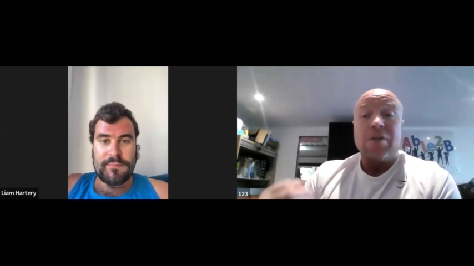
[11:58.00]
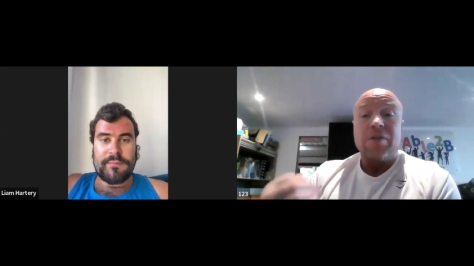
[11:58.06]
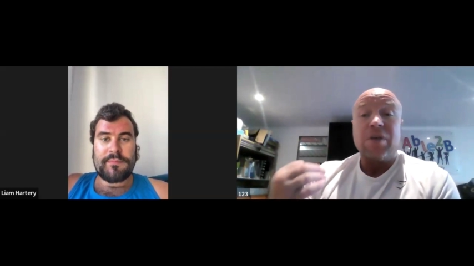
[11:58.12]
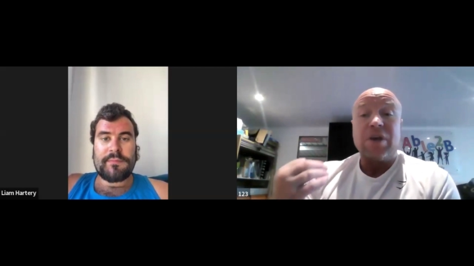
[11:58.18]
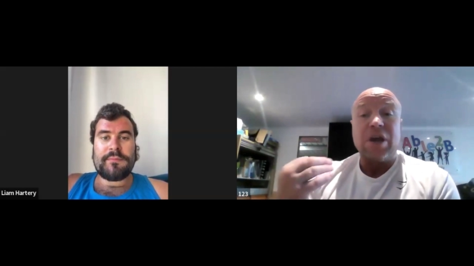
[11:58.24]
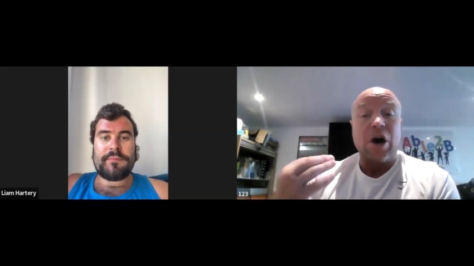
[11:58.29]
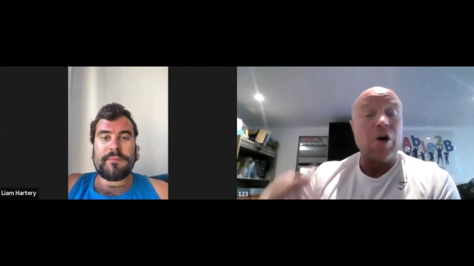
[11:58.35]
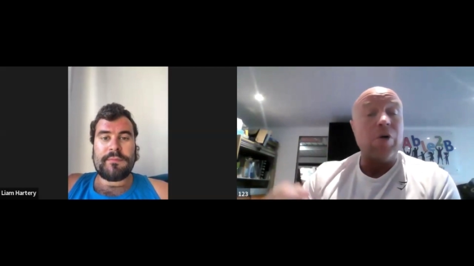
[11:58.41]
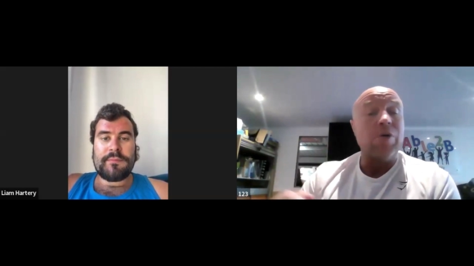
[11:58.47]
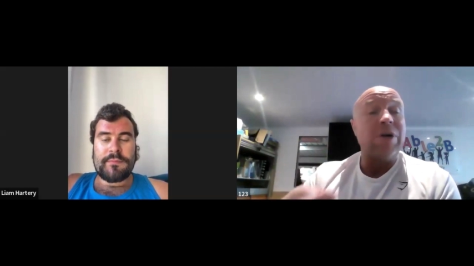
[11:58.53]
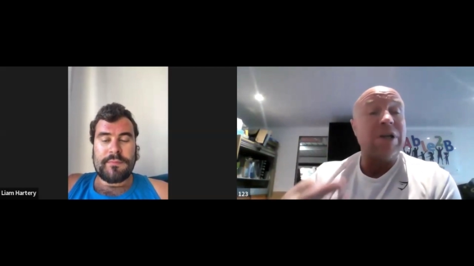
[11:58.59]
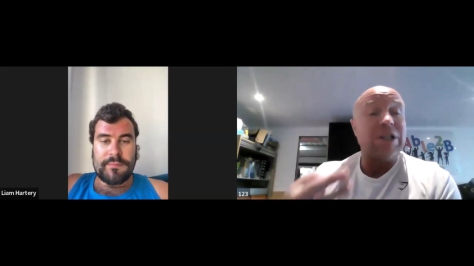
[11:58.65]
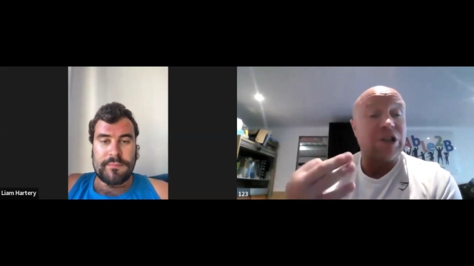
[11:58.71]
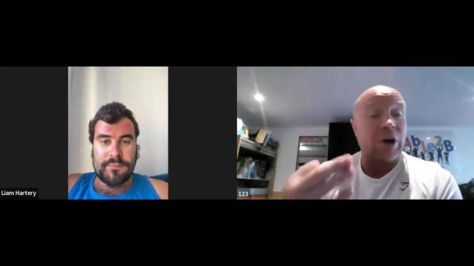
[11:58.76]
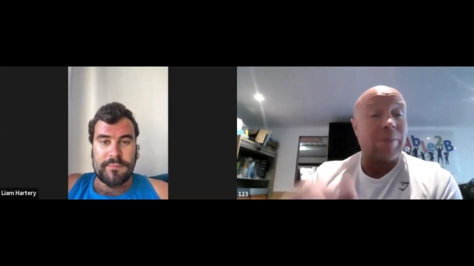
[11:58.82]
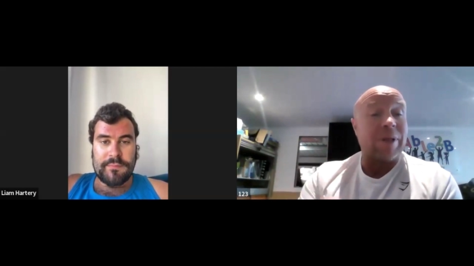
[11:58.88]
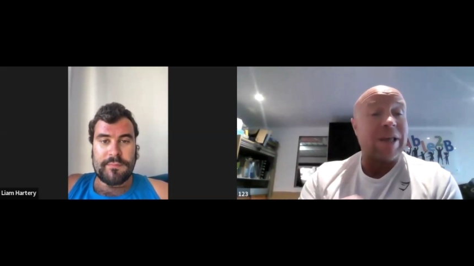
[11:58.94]
Speaker 1: The
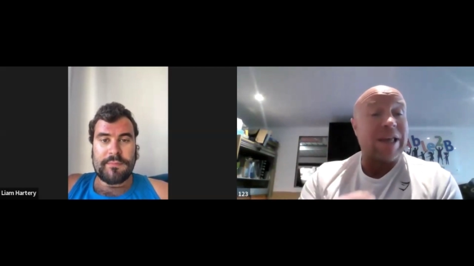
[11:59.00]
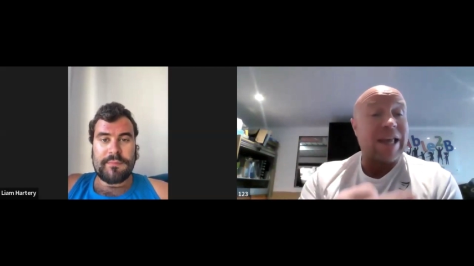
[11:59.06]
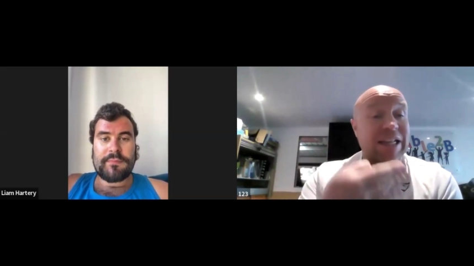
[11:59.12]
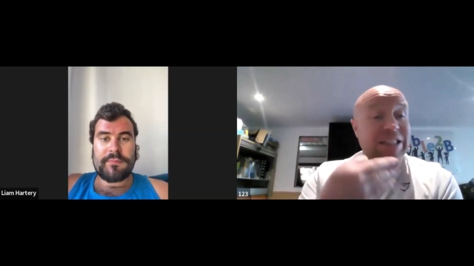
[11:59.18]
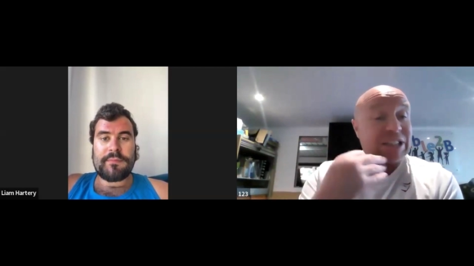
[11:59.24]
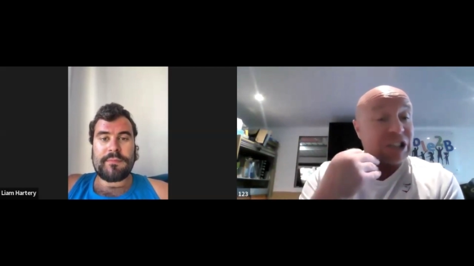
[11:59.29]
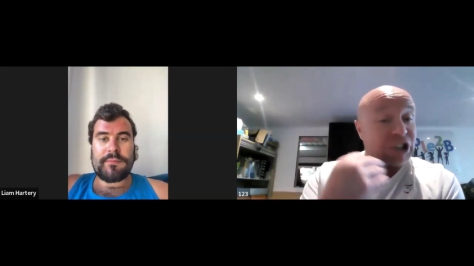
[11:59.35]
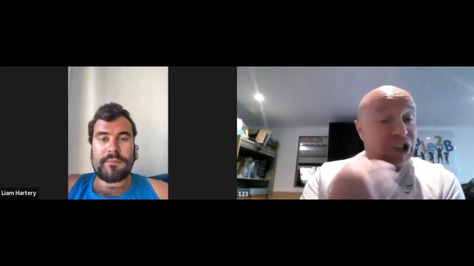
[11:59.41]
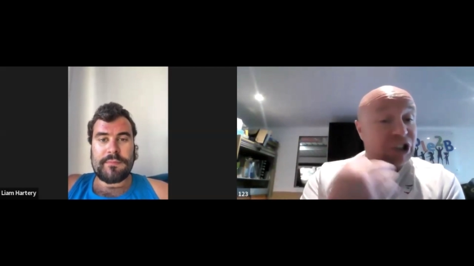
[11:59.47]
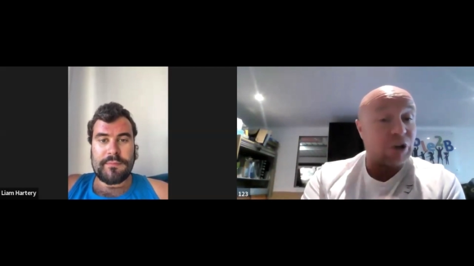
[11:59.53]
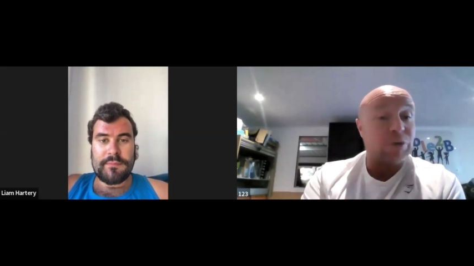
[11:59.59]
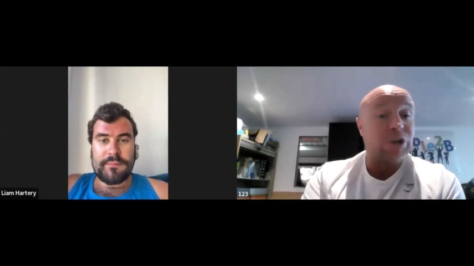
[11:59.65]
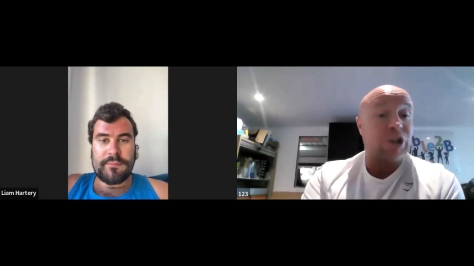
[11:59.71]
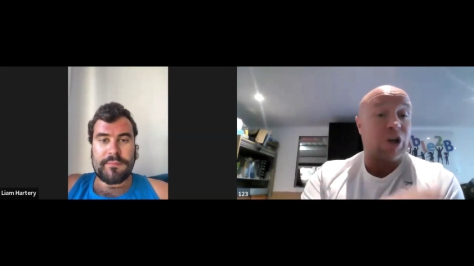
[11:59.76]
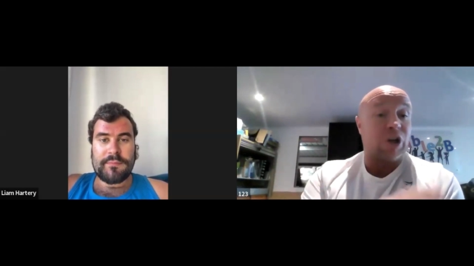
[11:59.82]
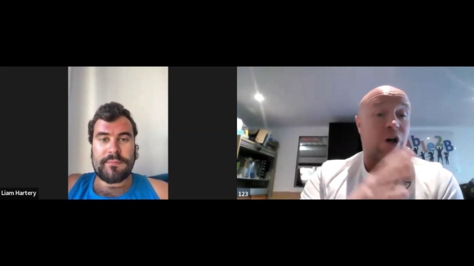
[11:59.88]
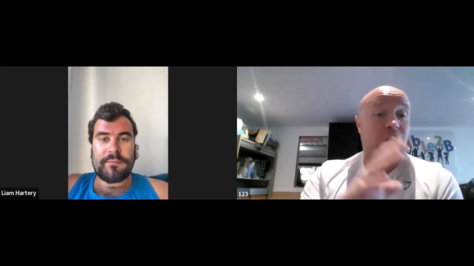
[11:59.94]
only time they get to
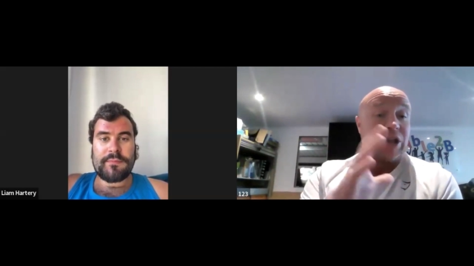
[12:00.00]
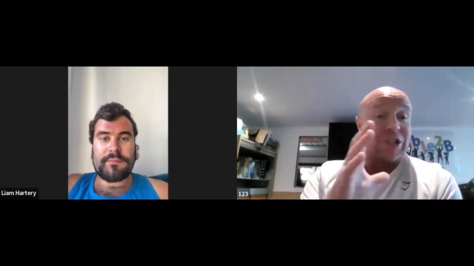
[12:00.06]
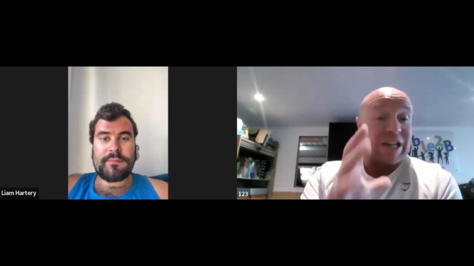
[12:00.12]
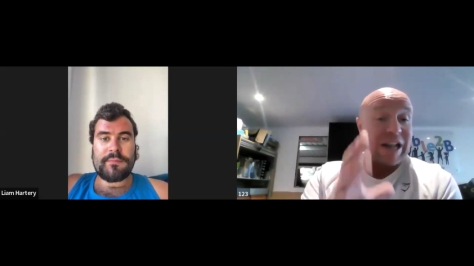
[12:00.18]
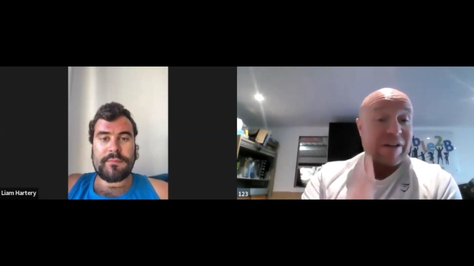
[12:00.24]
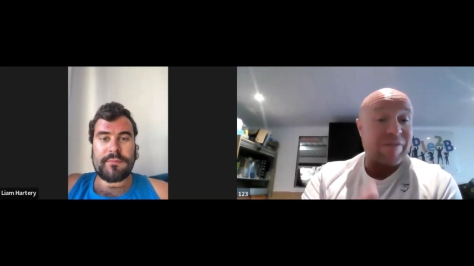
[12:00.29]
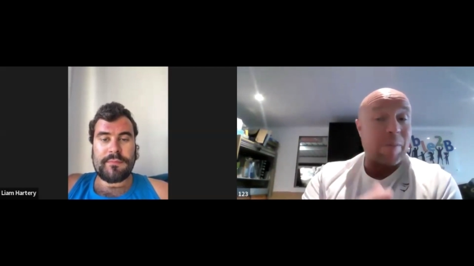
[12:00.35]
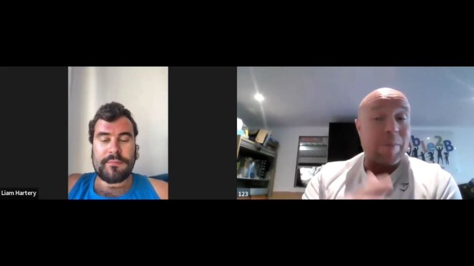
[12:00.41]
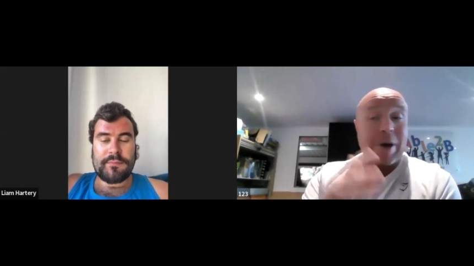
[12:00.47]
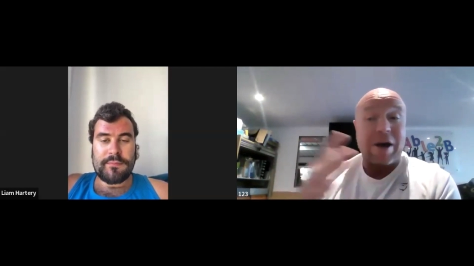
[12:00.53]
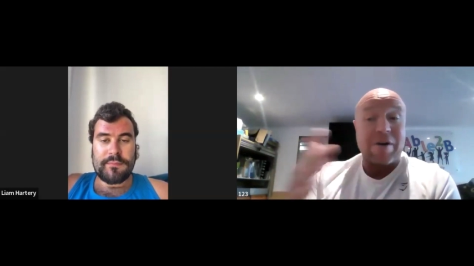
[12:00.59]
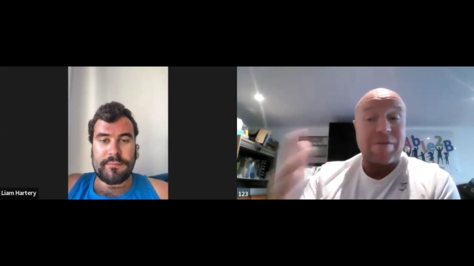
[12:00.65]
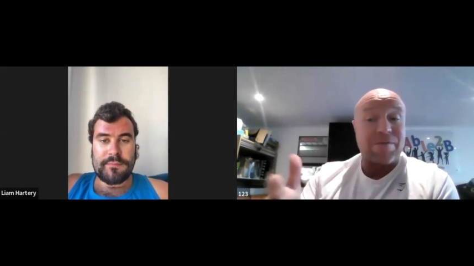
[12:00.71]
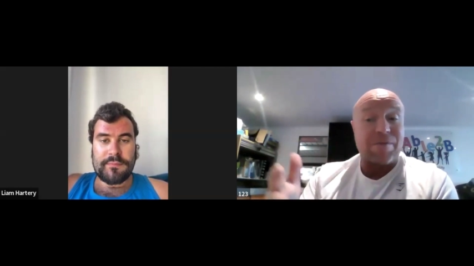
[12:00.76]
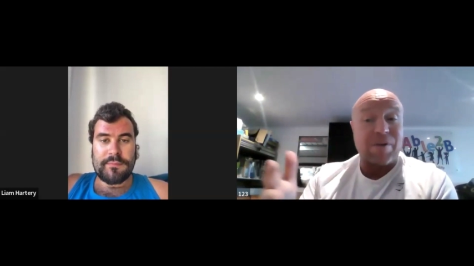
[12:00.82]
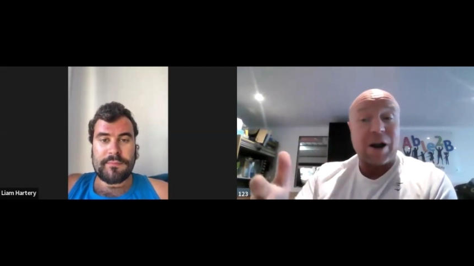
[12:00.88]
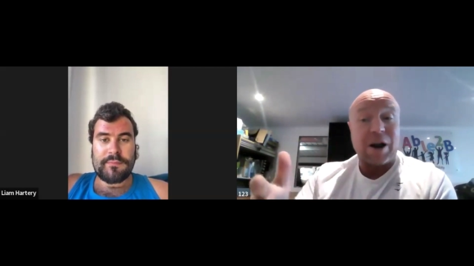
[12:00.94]
socialise and have a bit
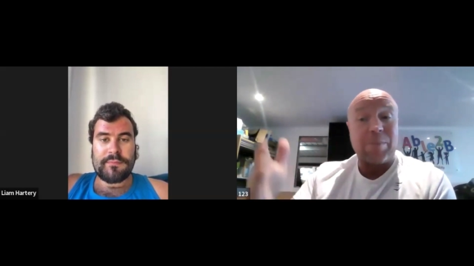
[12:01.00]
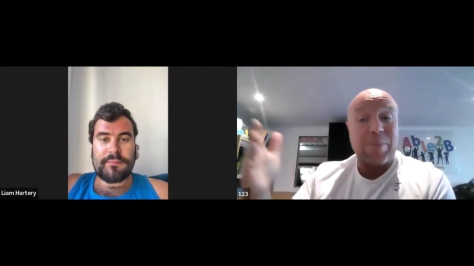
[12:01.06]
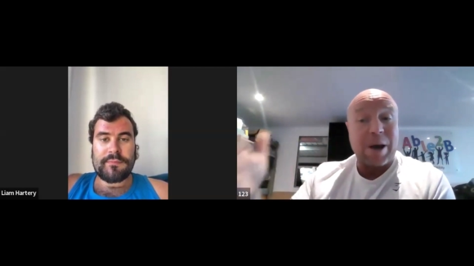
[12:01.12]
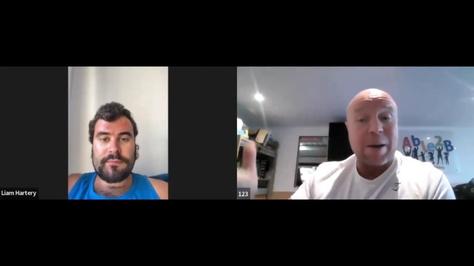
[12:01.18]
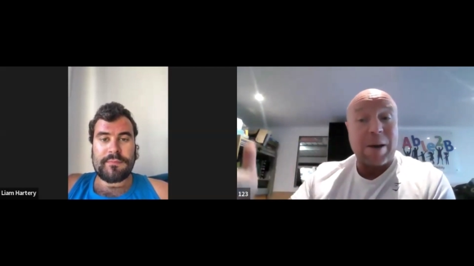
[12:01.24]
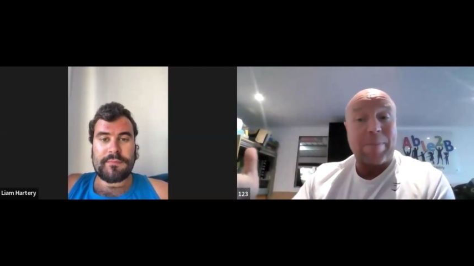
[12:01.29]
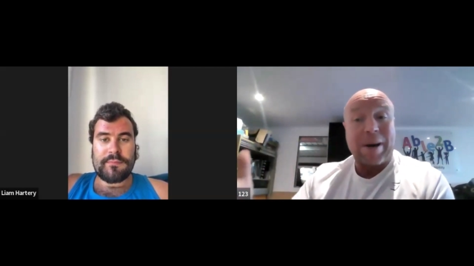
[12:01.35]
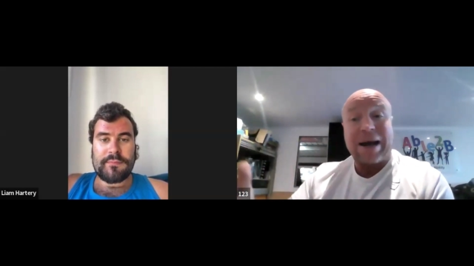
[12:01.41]
of fun, bit of